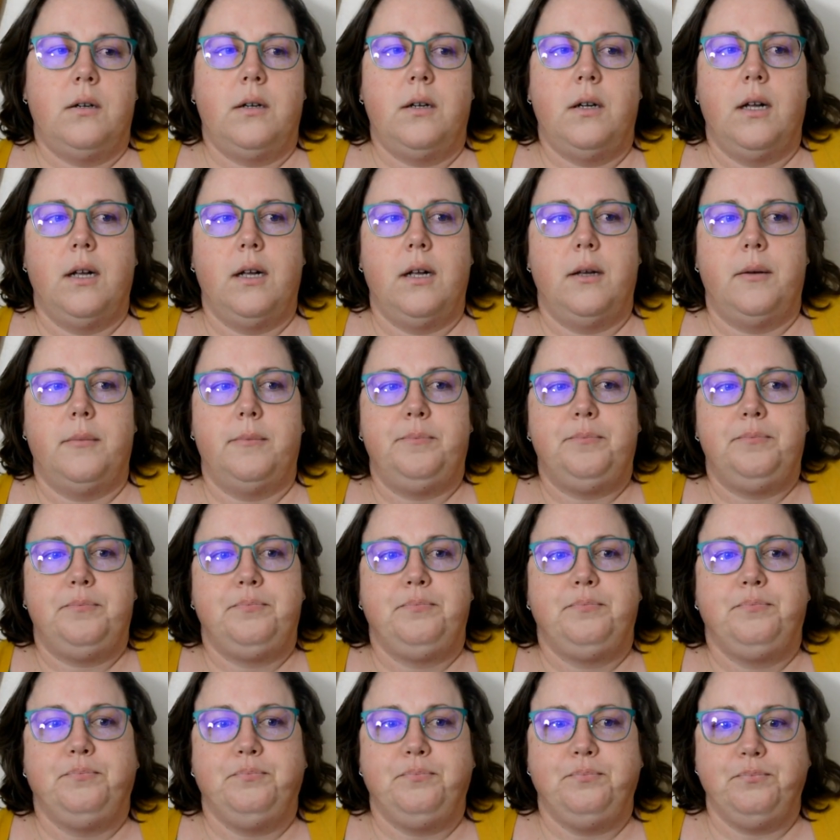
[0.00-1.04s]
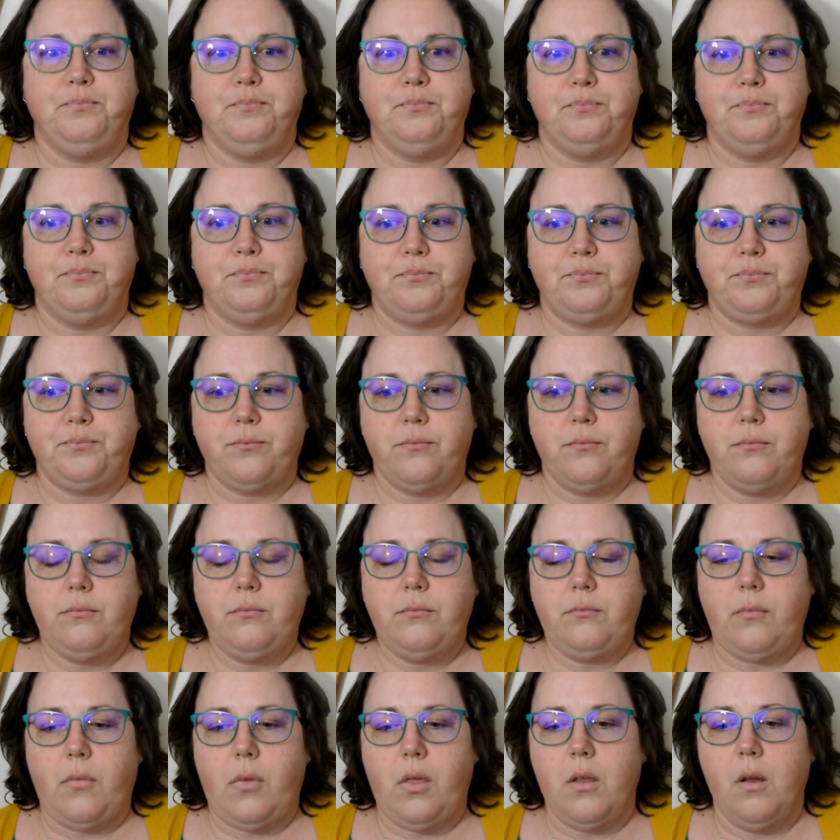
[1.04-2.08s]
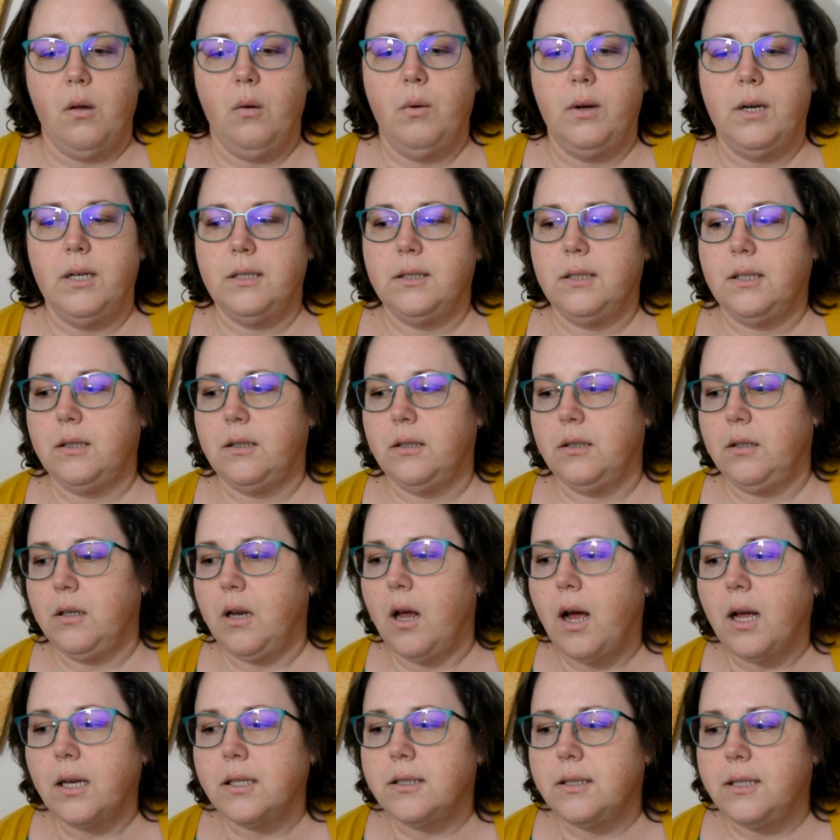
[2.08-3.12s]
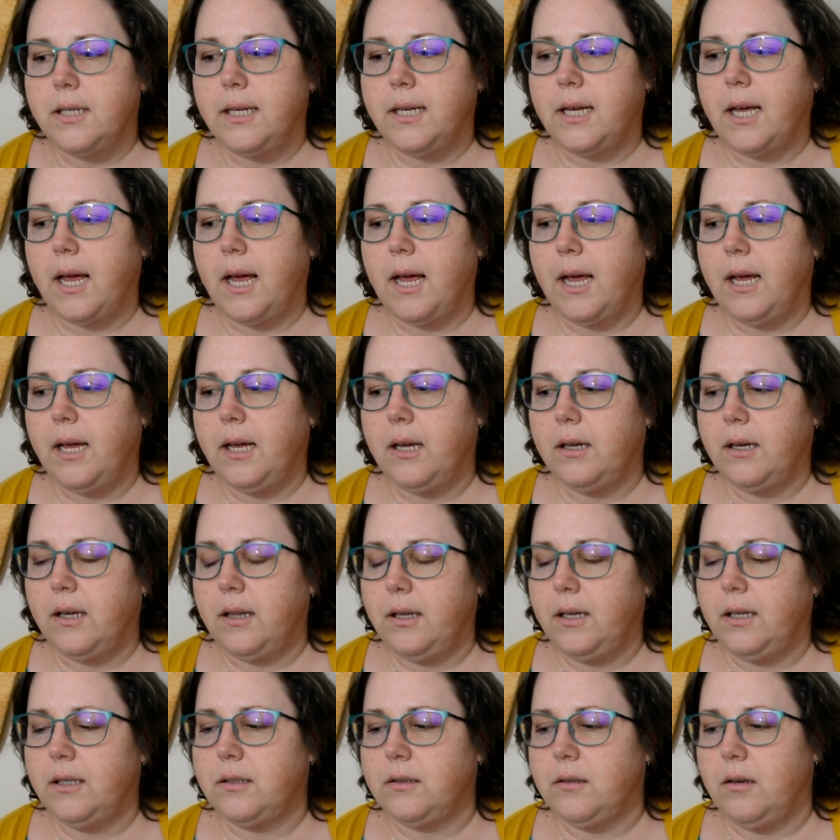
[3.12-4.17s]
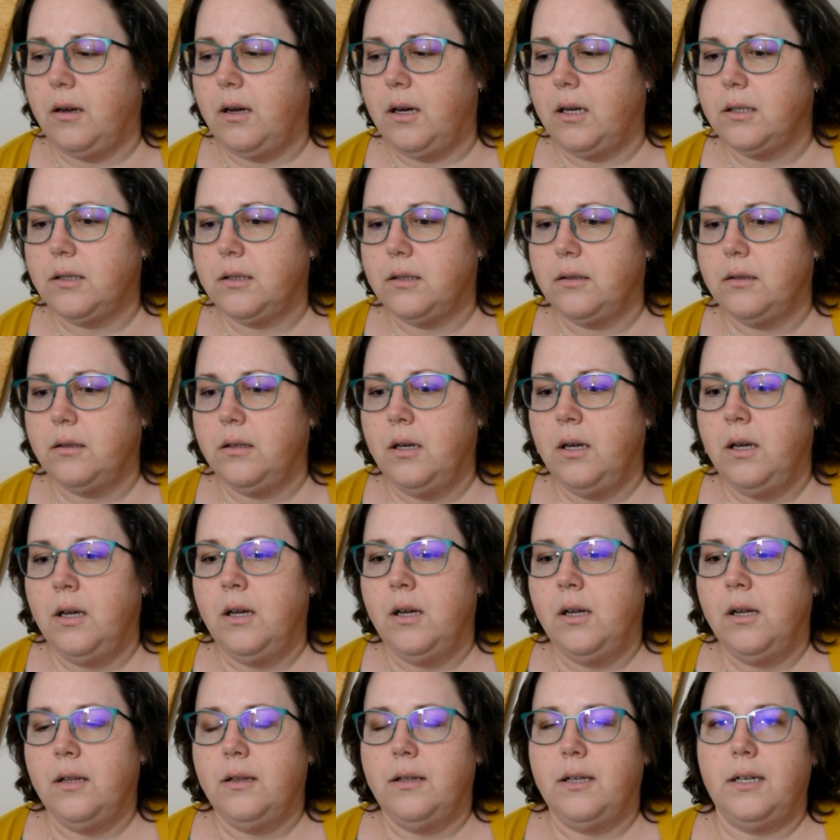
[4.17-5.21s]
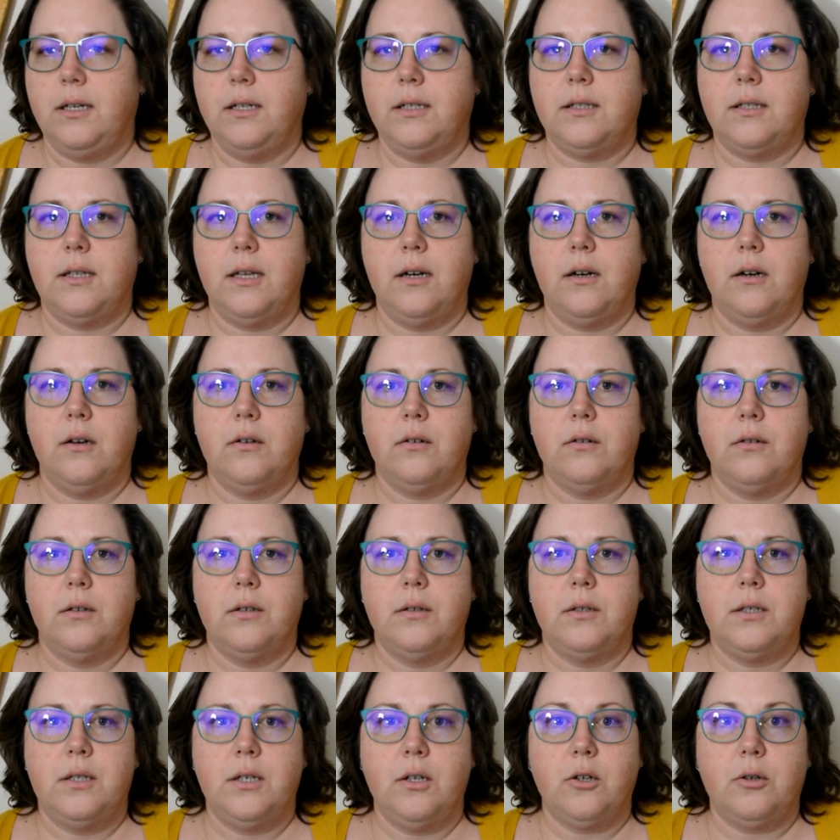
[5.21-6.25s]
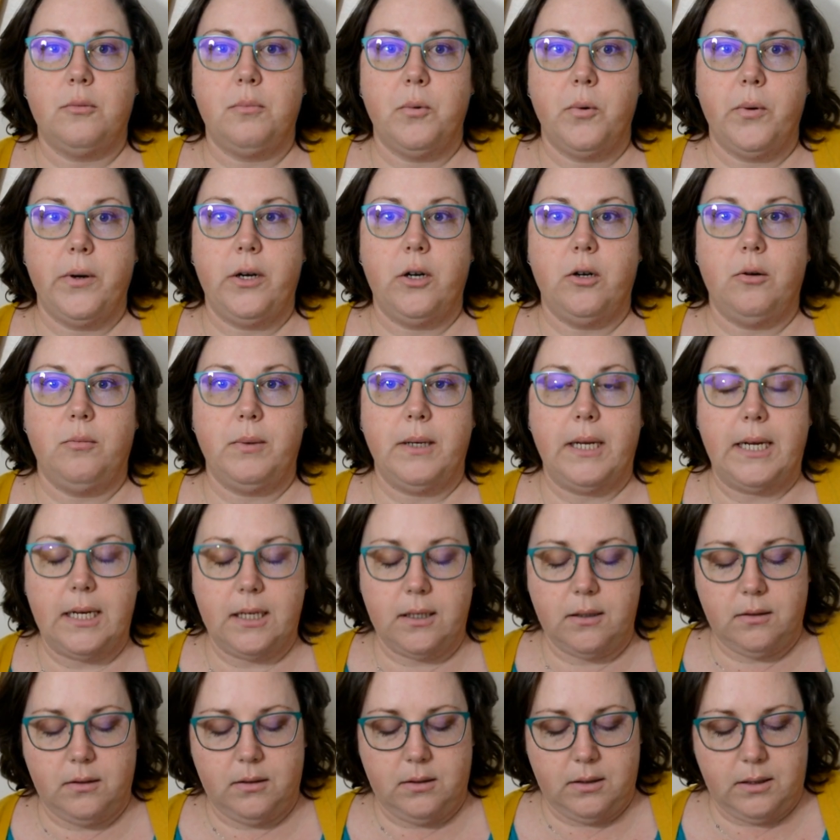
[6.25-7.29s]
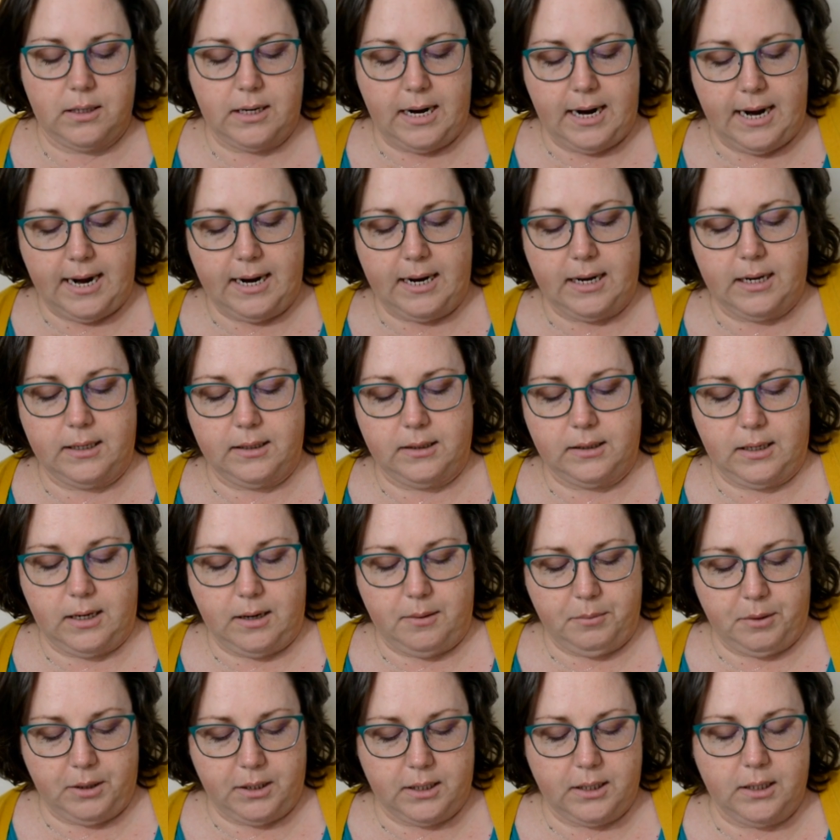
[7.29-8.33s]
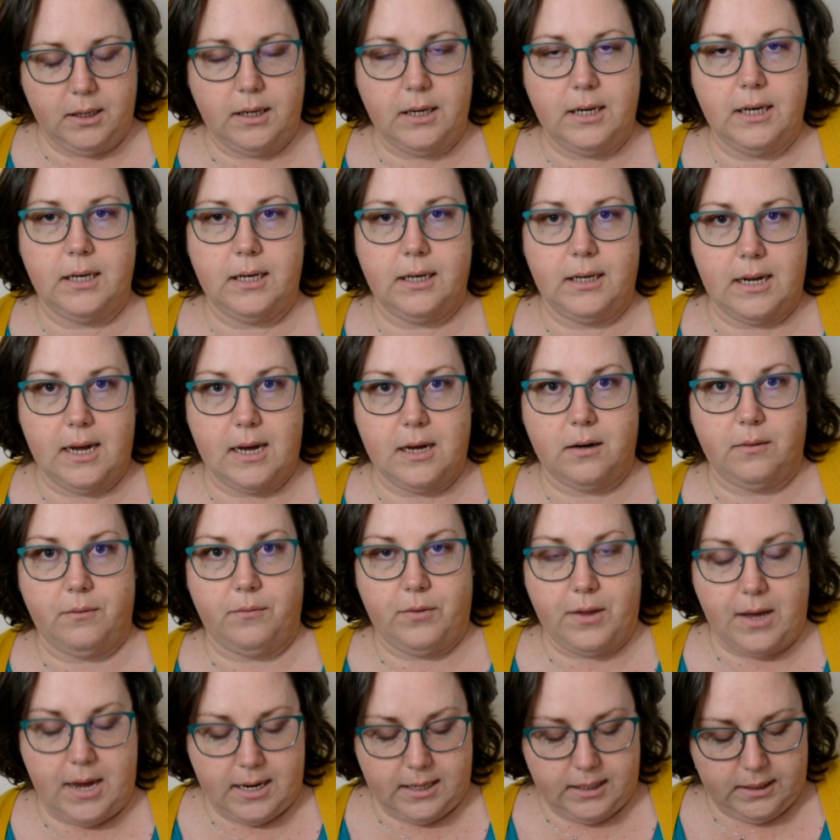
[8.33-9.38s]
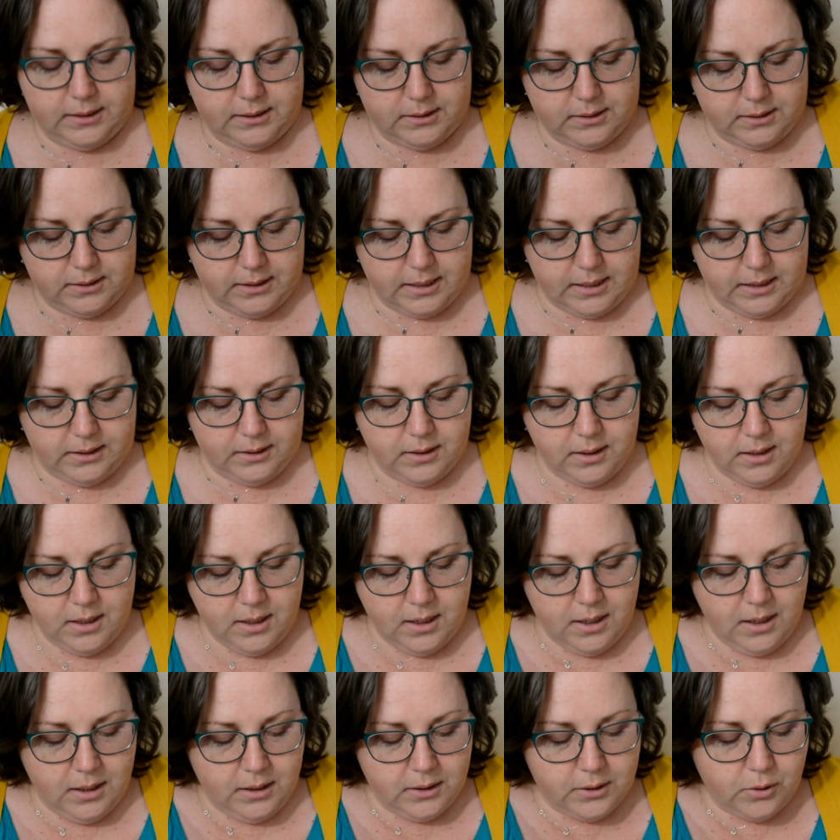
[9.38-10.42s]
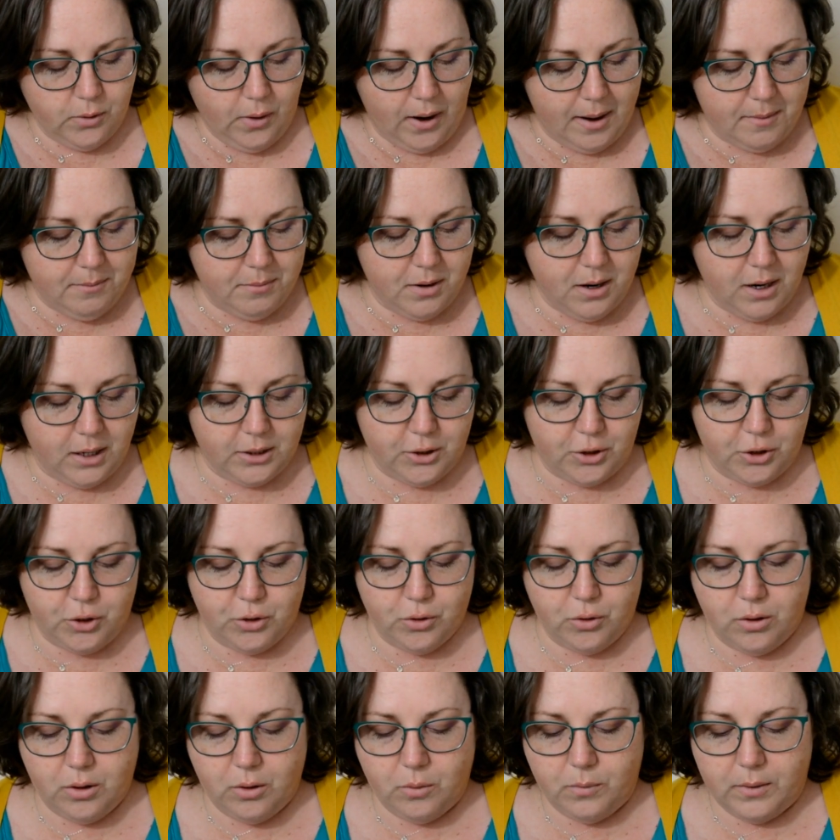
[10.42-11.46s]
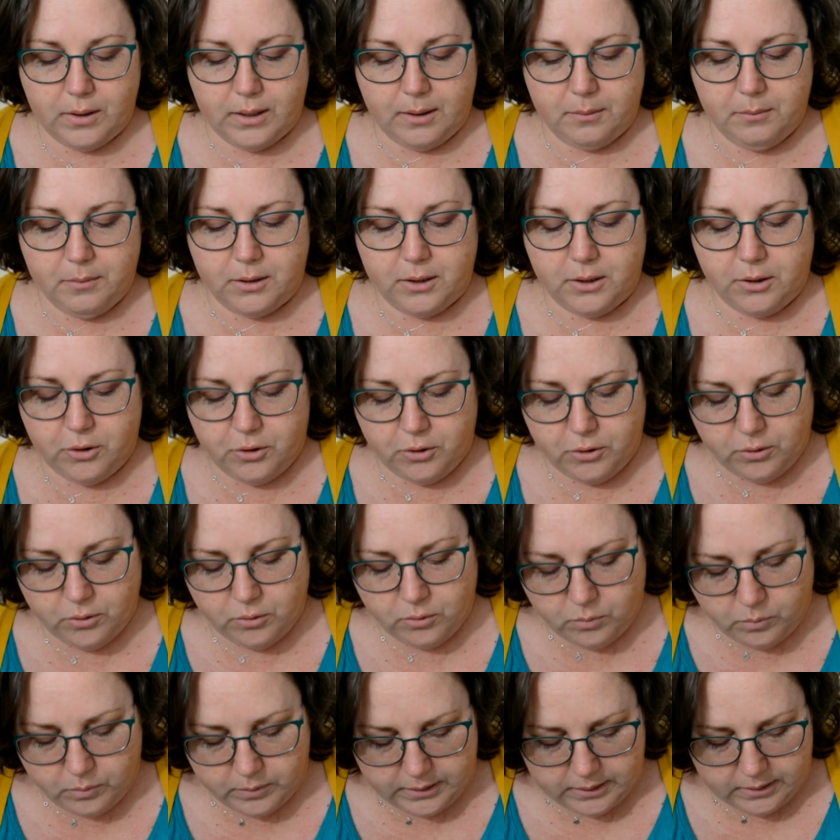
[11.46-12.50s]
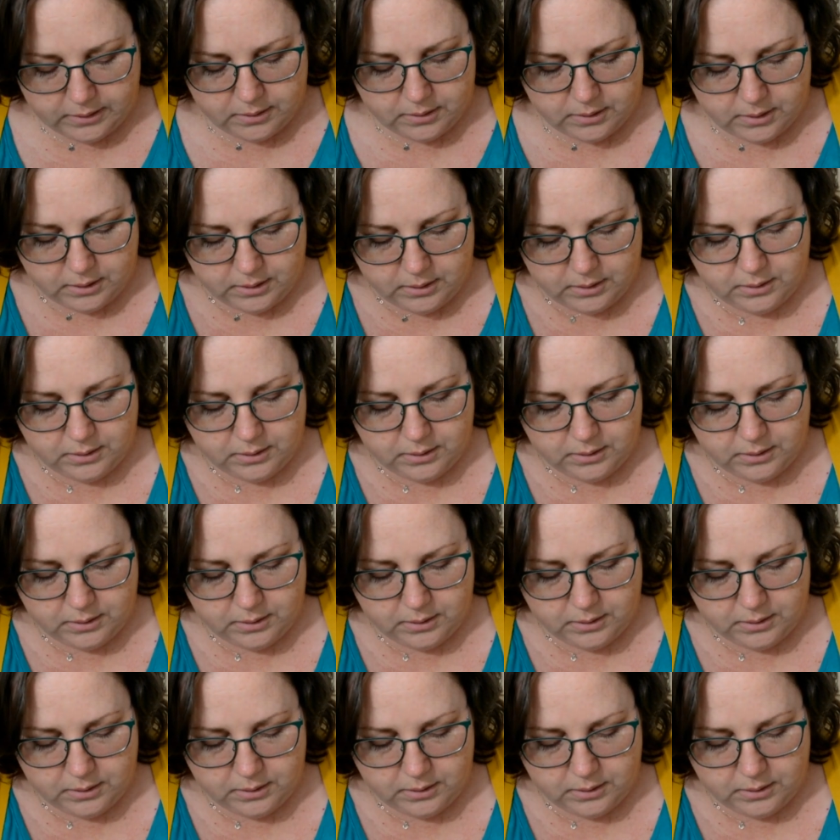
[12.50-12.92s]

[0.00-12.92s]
what is it? The Gloss DK? I think it's Gloss. That is their silk merino blend, and I'm gonna knit it out of that instead. So I'm not sure what I'm gonna do with